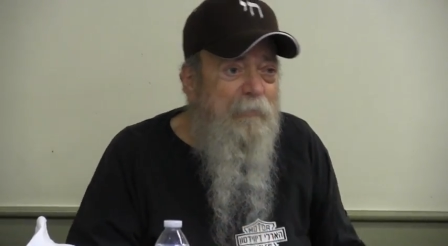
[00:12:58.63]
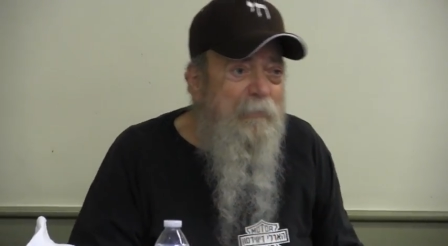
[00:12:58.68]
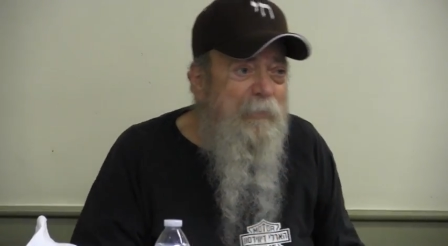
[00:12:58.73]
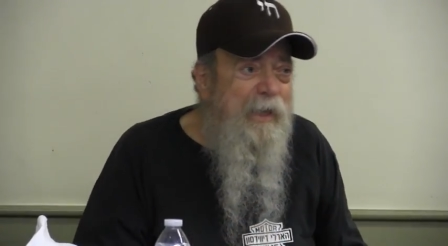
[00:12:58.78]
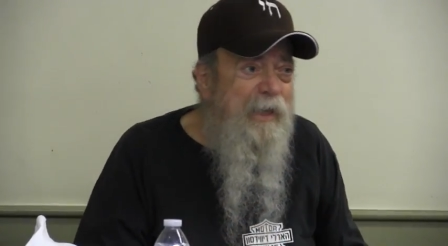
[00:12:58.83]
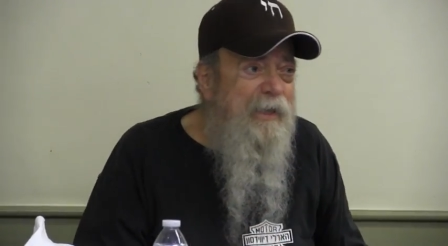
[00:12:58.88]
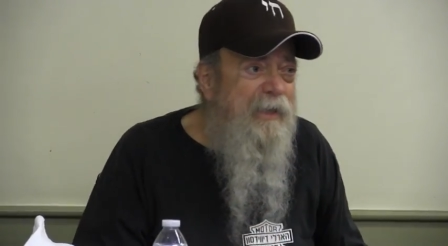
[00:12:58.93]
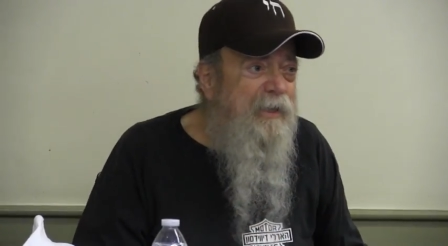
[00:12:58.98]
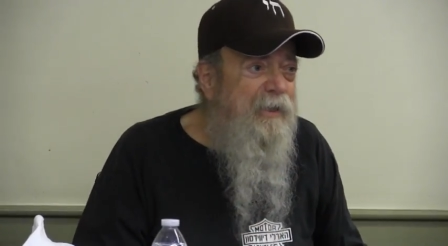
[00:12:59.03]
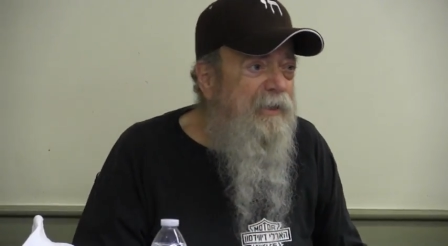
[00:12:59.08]

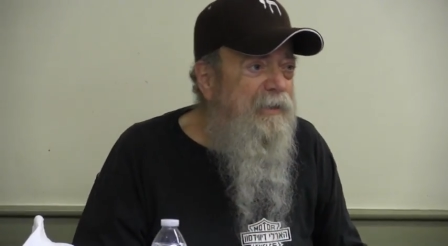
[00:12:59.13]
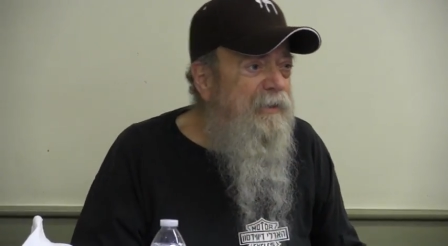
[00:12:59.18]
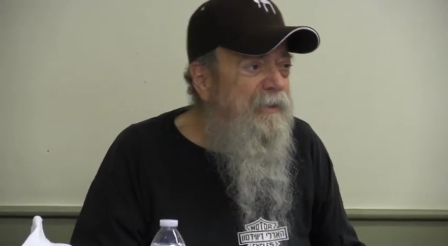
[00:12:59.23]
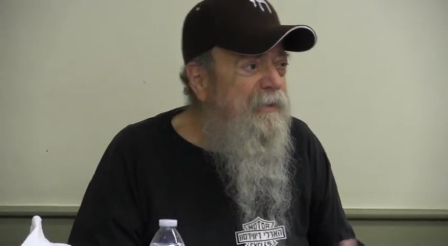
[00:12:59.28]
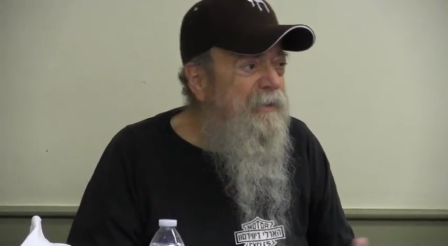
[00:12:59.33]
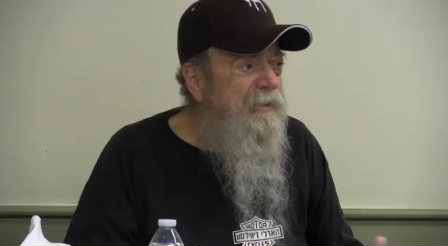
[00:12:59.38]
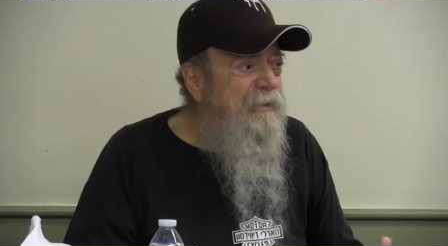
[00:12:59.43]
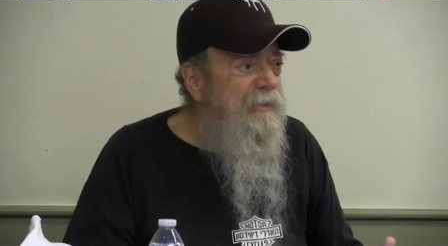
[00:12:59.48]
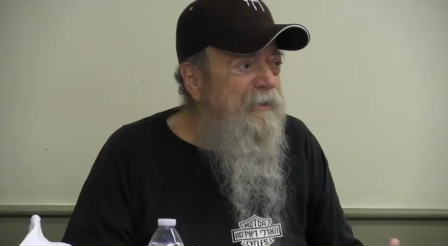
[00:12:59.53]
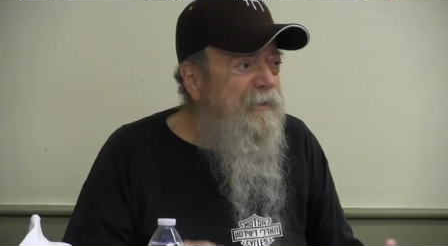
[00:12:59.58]
make
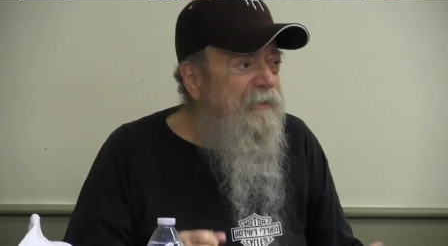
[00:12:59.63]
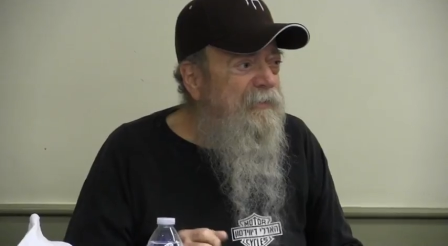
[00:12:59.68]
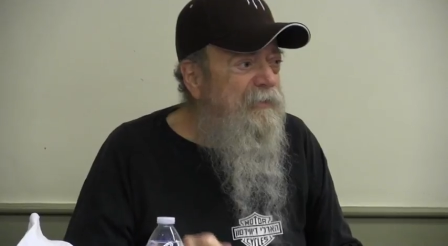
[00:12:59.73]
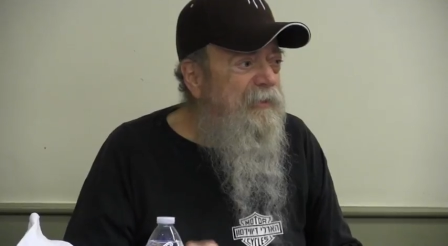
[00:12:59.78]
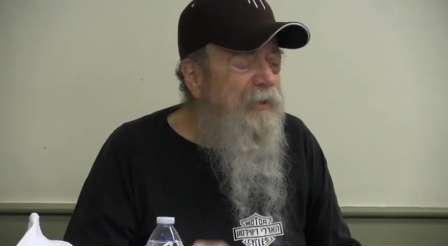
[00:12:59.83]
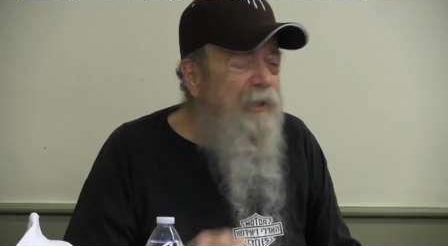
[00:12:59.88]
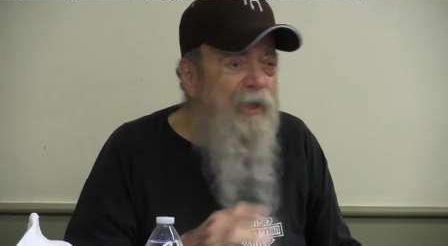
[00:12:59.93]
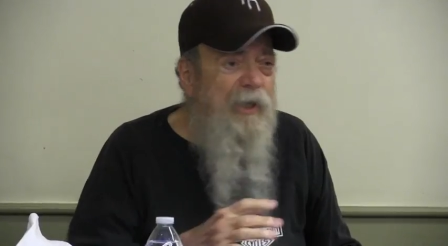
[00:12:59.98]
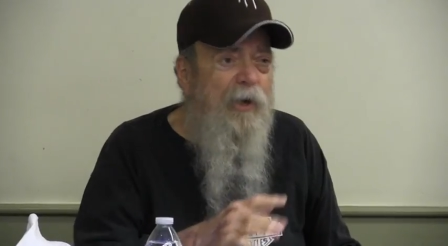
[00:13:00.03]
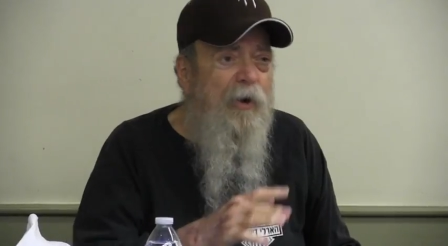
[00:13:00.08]

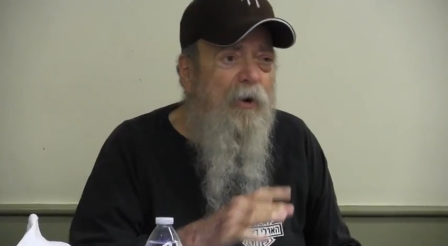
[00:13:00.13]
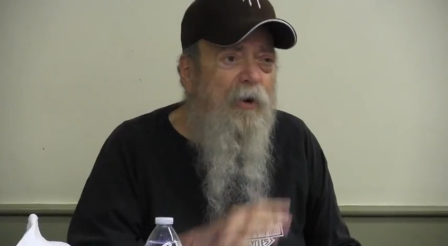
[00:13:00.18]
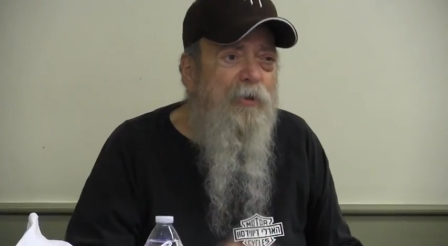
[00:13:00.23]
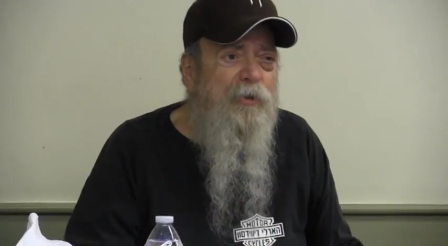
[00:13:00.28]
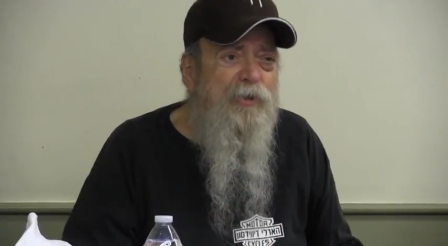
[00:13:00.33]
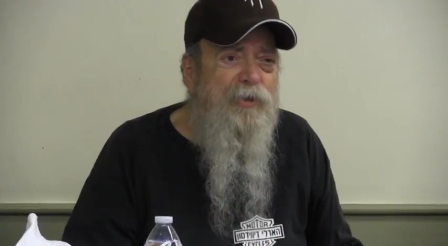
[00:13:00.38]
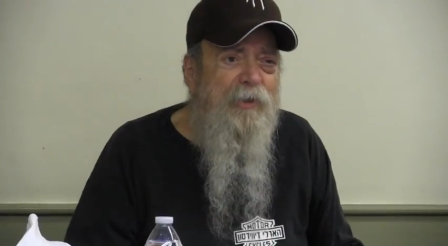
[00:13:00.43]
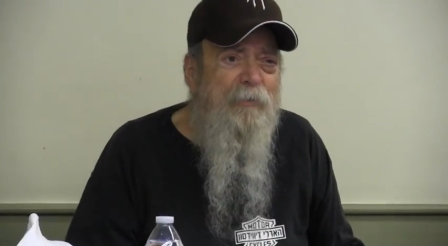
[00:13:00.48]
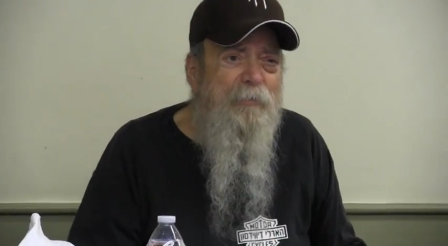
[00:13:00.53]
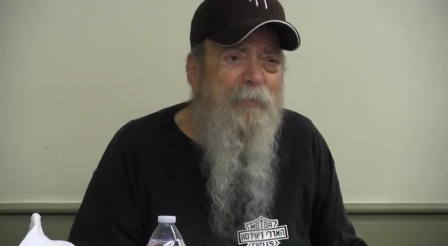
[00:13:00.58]
to
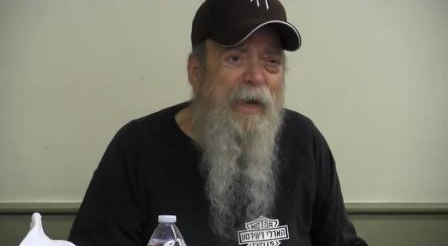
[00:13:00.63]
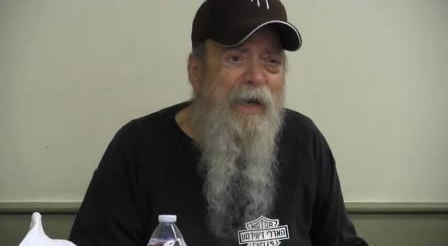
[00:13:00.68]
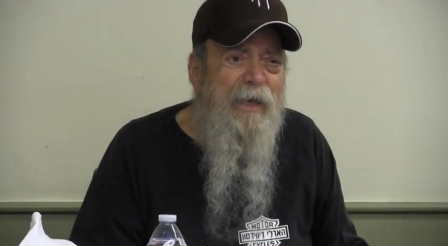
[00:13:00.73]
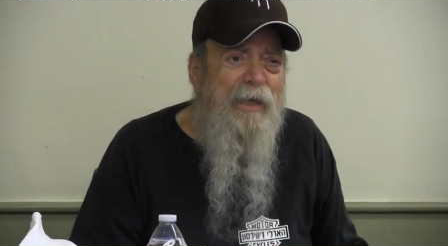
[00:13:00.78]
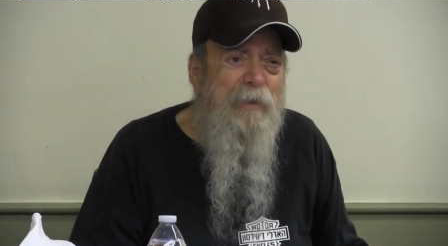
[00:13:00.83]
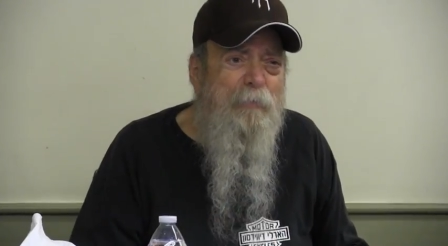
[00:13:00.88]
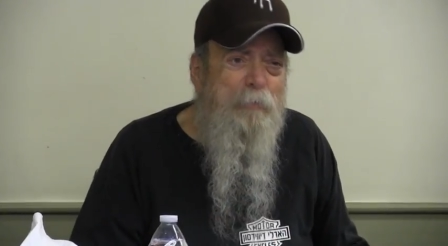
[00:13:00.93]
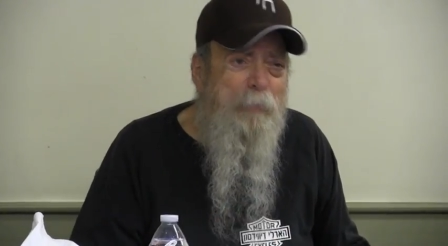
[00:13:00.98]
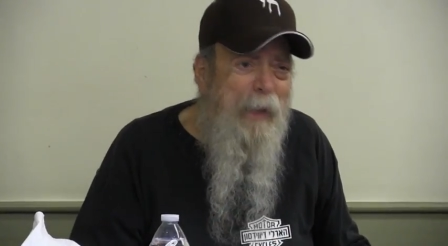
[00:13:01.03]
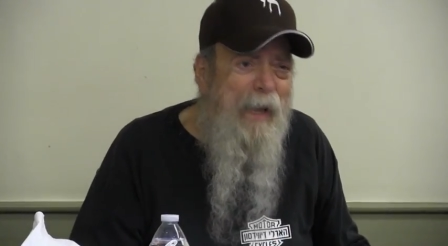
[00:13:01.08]
hurt
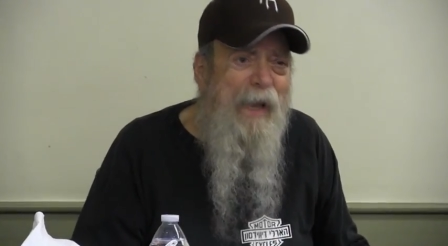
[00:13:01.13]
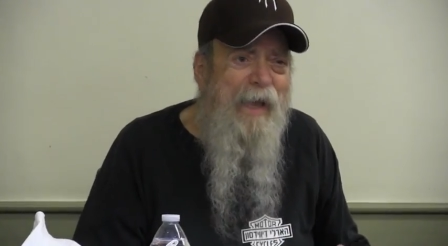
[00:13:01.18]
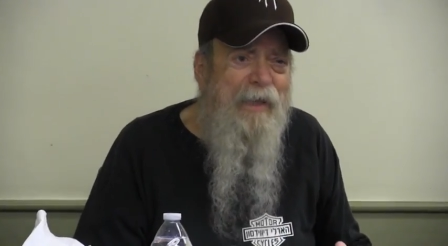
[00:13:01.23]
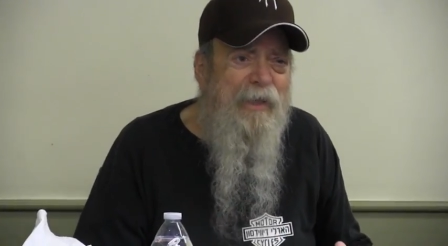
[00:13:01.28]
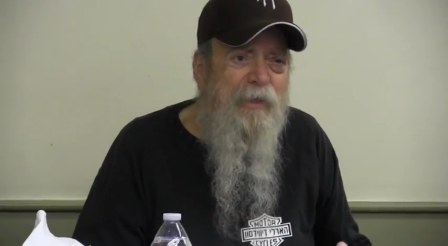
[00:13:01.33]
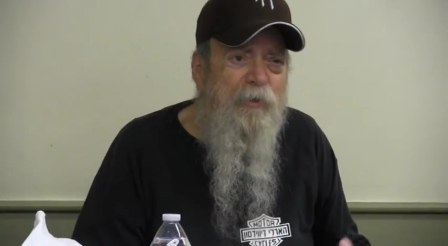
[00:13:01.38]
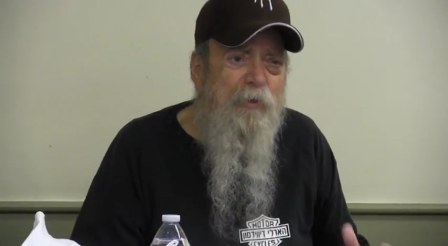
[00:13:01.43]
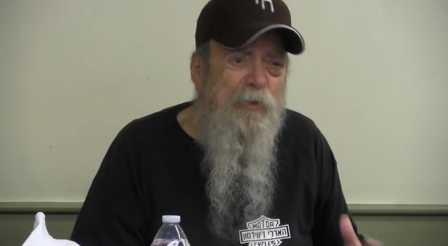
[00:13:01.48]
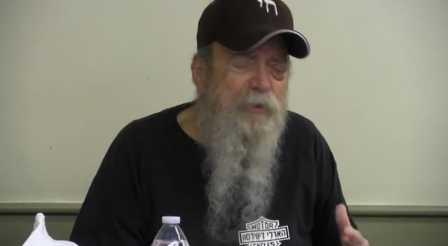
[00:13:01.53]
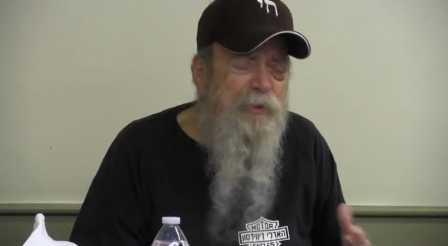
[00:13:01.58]
somebody
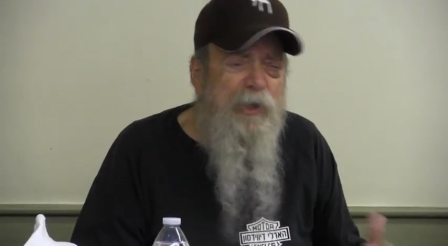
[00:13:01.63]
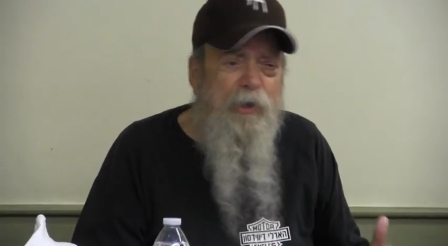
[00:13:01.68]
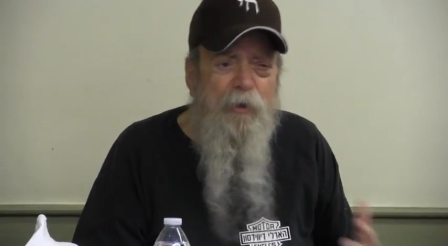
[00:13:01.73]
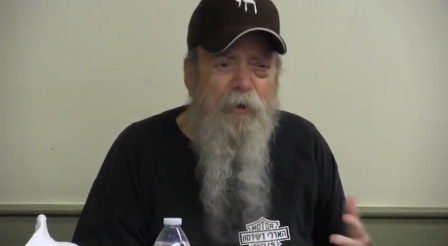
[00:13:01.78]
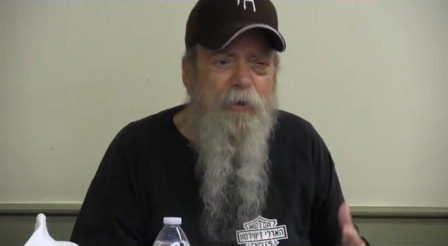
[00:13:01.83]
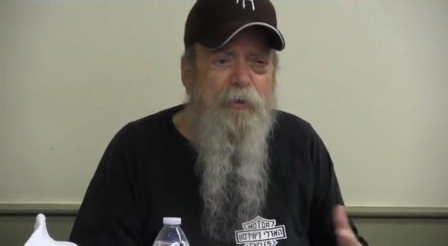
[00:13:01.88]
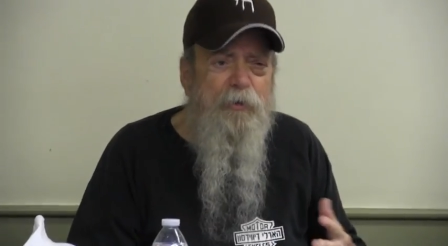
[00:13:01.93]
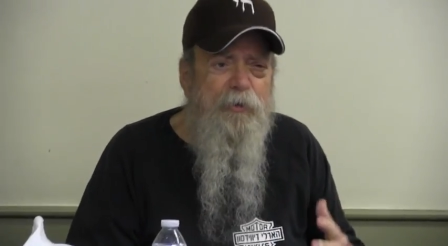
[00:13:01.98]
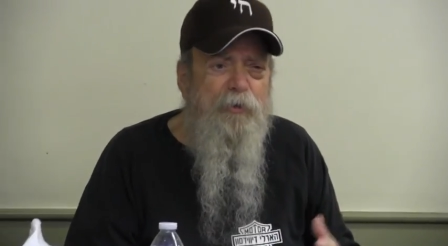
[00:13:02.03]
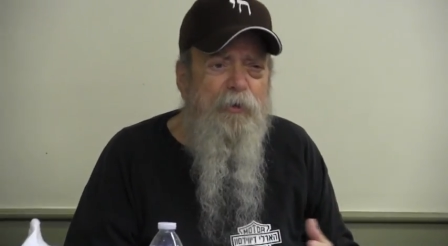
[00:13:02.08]
back because they
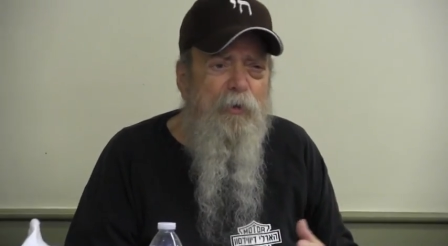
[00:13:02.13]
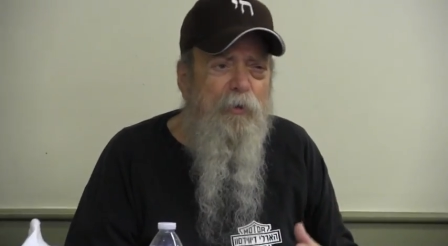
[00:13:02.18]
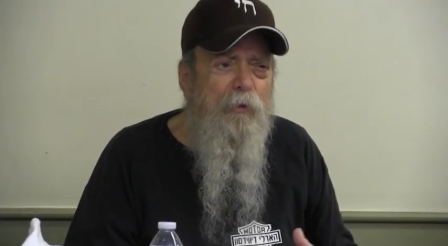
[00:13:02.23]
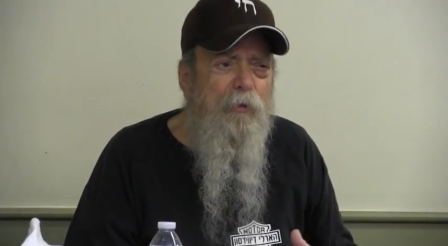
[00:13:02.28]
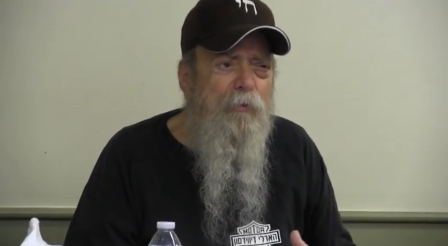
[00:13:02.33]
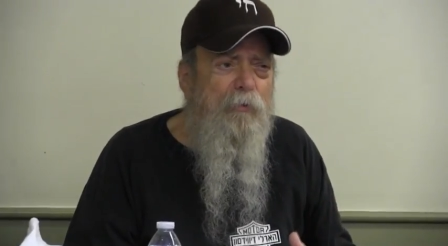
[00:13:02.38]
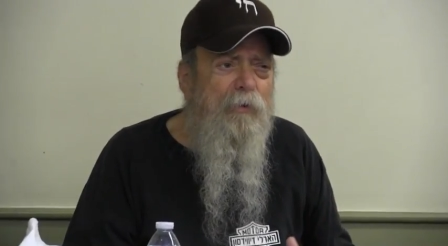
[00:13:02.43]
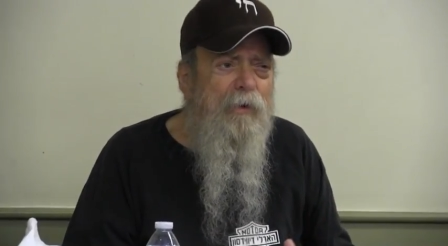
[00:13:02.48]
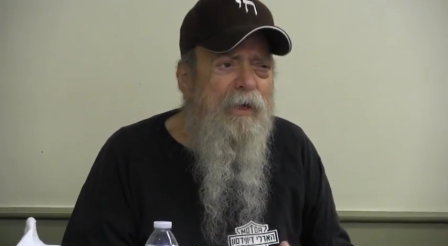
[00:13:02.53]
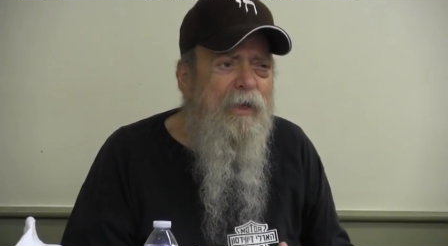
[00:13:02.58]
hurt
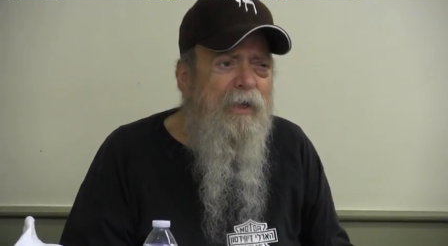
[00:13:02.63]
you,